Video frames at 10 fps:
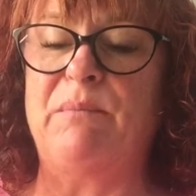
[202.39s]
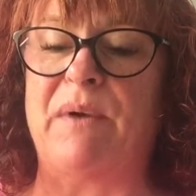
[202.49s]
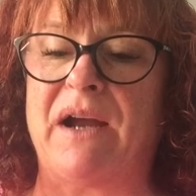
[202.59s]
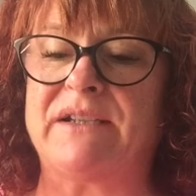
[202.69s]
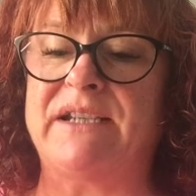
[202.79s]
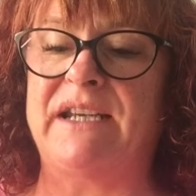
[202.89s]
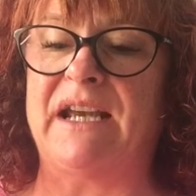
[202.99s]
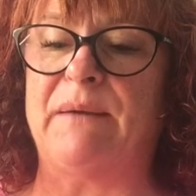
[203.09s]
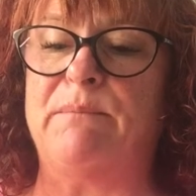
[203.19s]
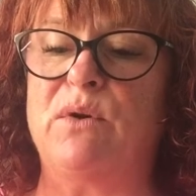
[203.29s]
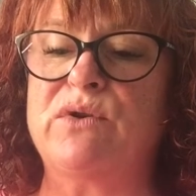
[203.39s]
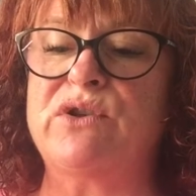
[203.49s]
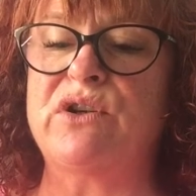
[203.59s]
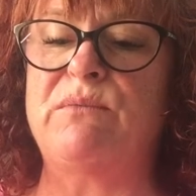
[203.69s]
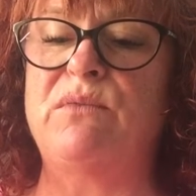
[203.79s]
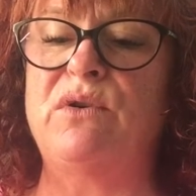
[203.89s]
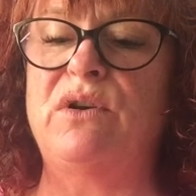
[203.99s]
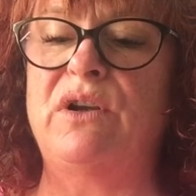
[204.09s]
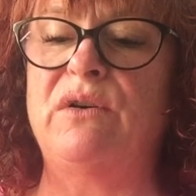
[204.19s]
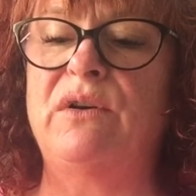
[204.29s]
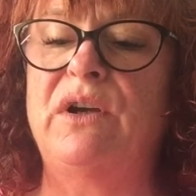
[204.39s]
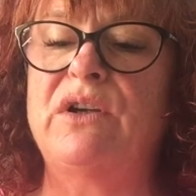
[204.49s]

Bertie and Monsieur Merlot